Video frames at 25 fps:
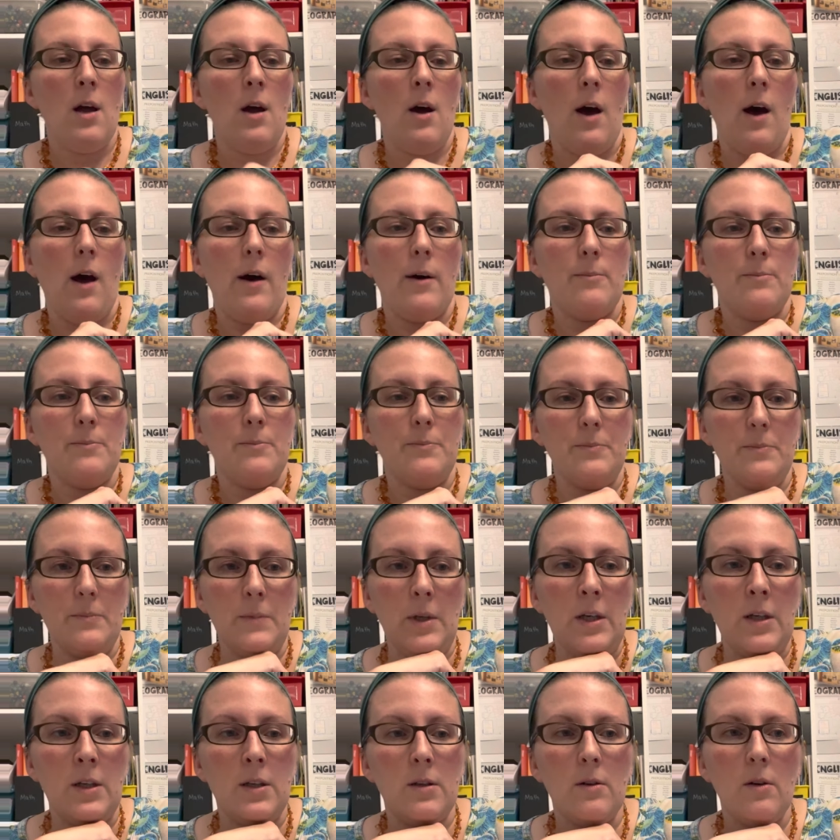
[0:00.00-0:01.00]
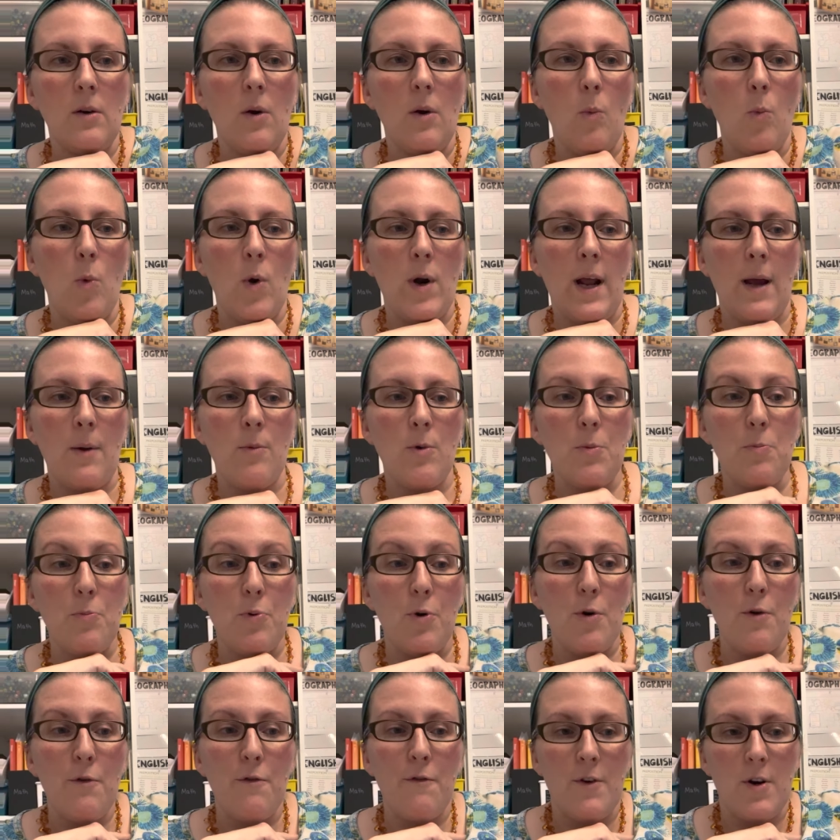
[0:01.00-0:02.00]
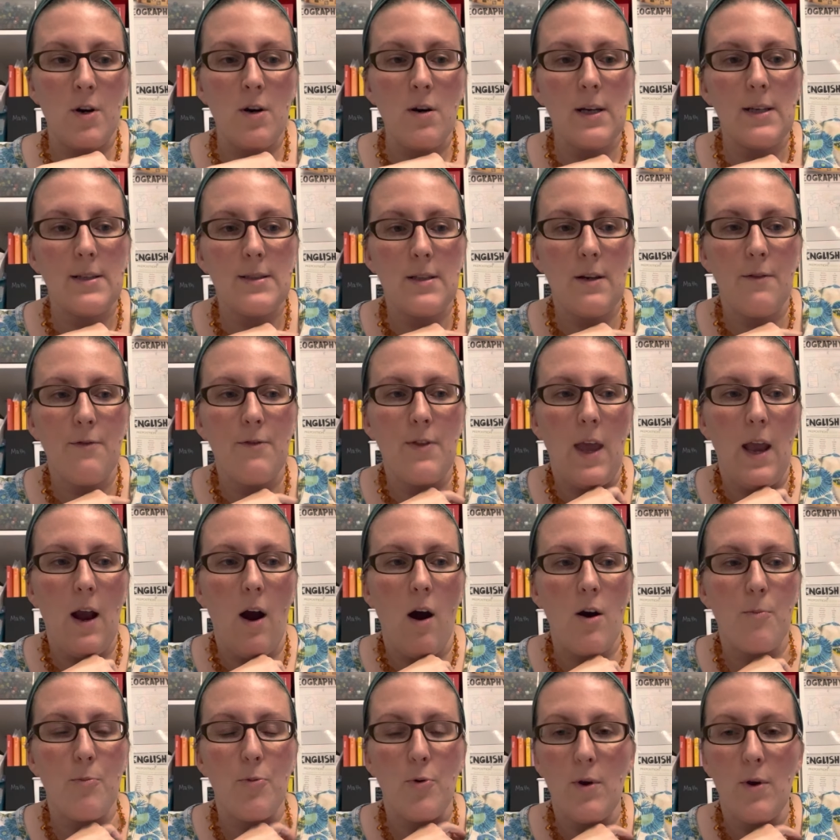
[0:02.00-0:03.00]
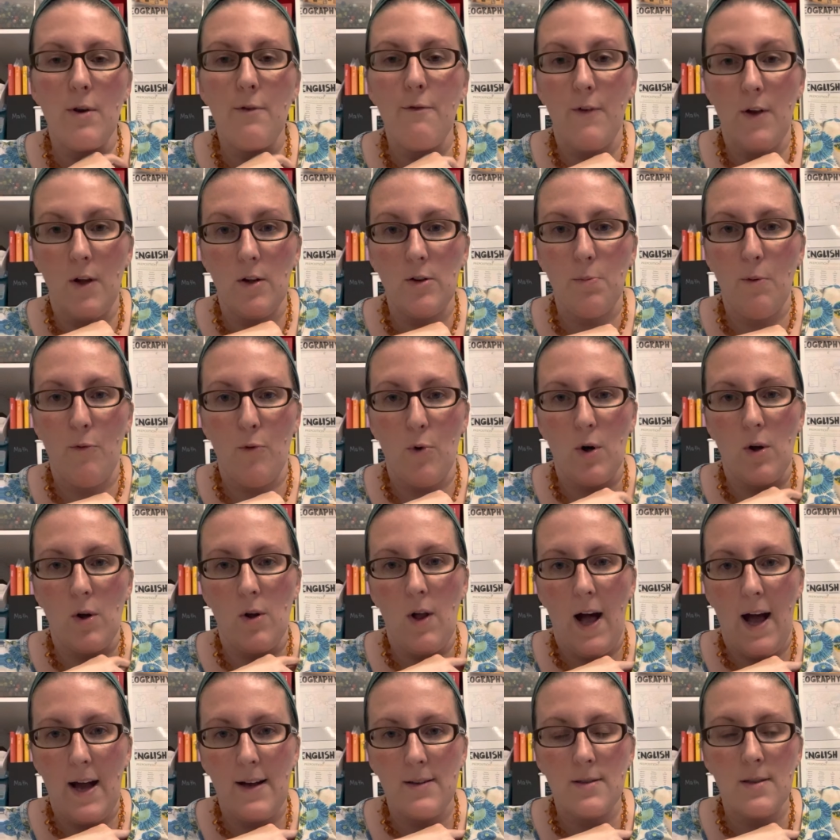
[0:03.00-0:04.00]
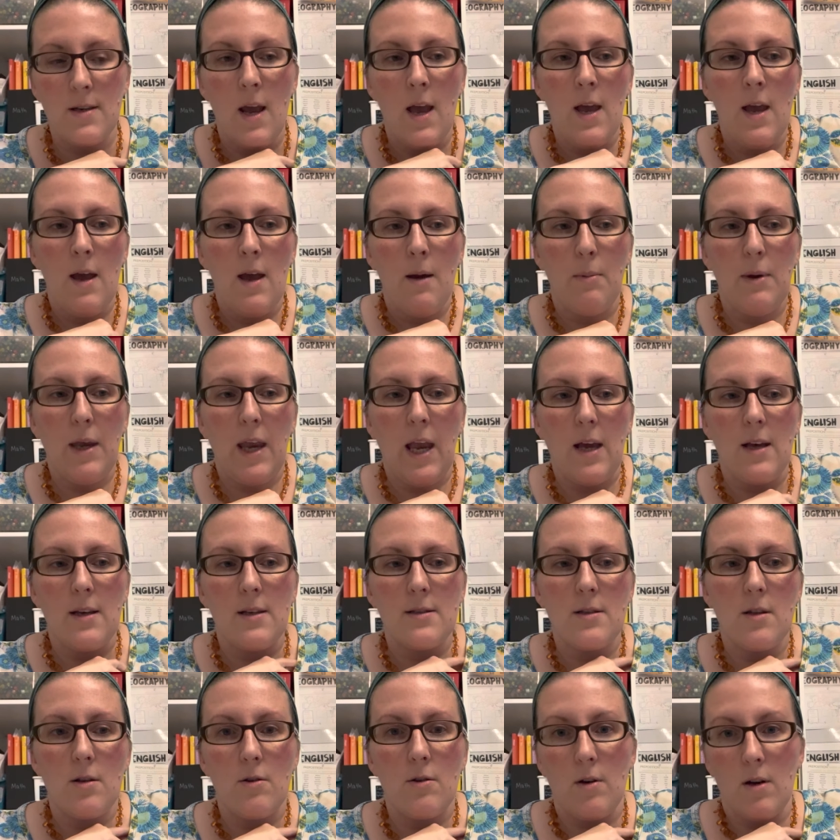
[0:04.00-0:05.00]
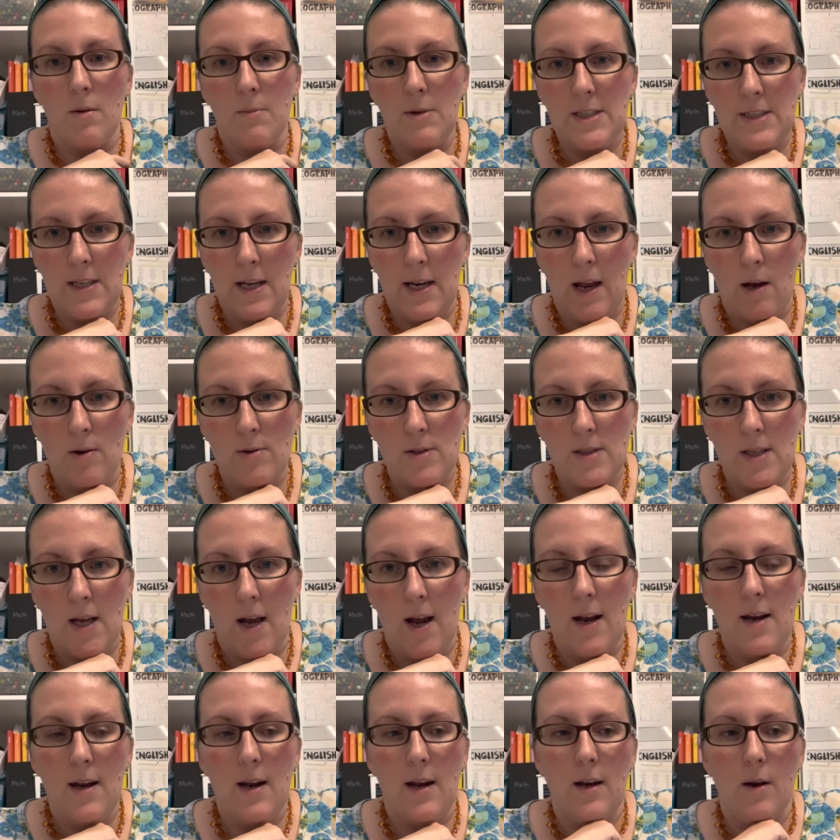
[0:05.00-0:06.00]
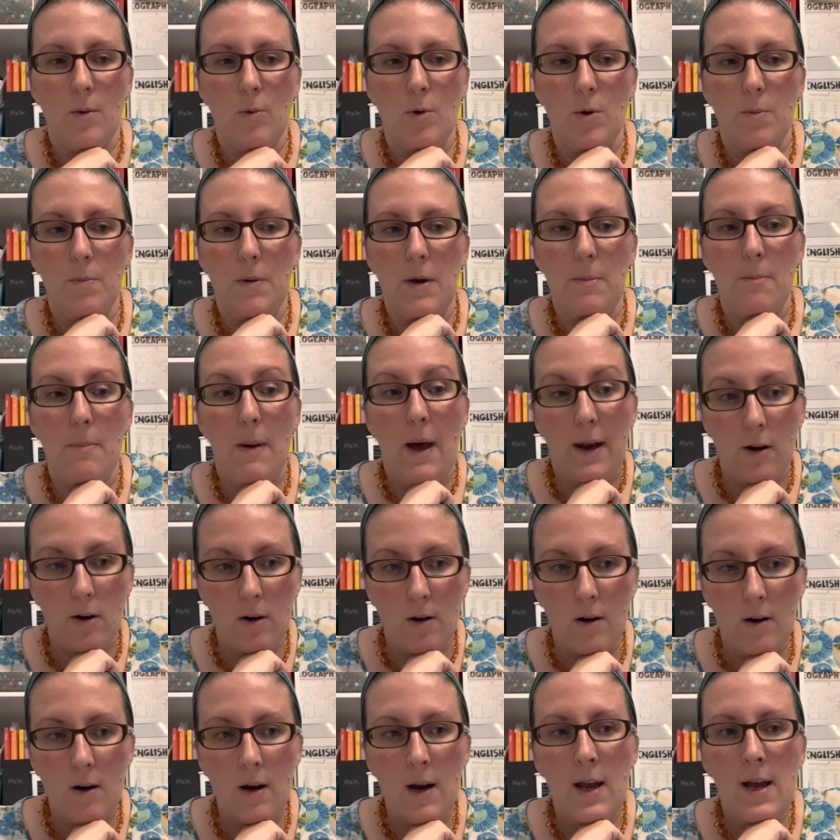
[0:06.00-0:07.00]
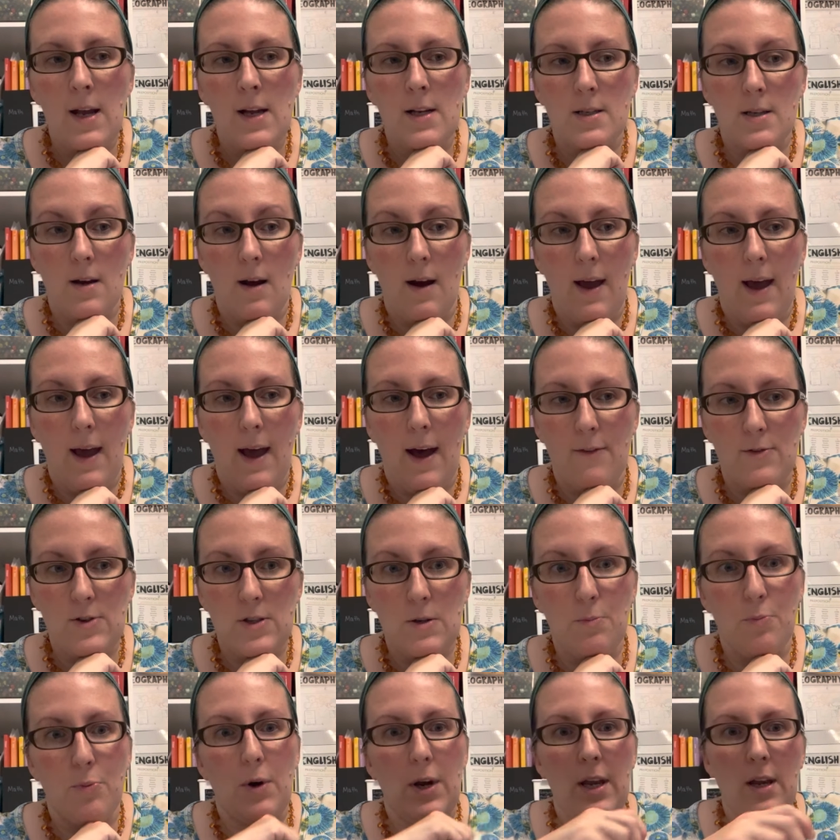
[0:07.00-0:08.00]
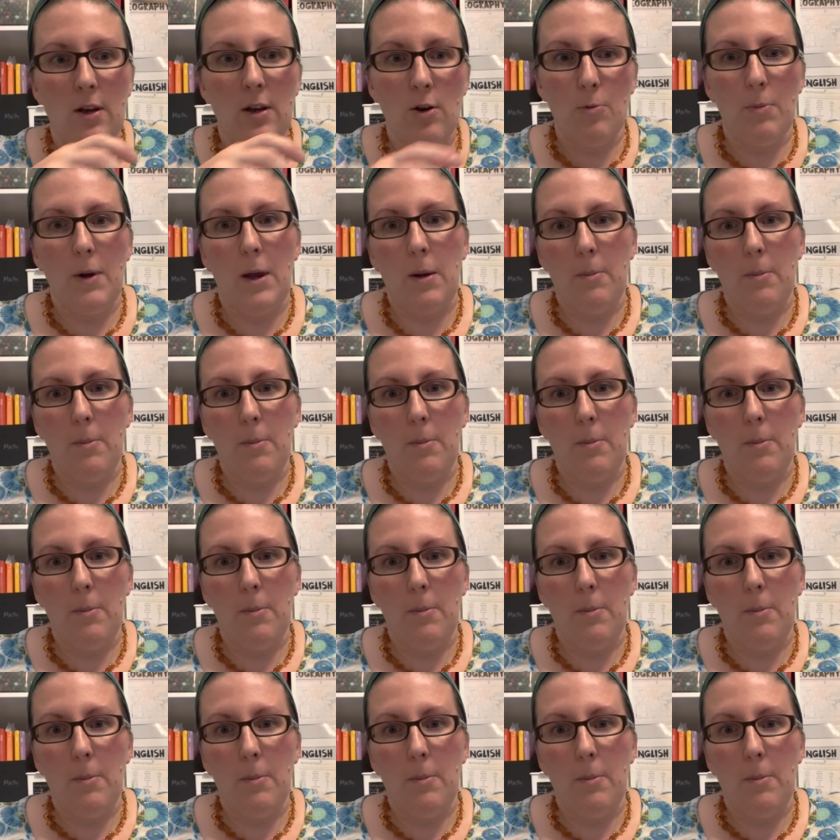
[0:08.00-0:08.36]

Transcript: What I would prefer is if they are pre-filled before class, because they're going to be sitting outside, and it would be better to not have to bring your big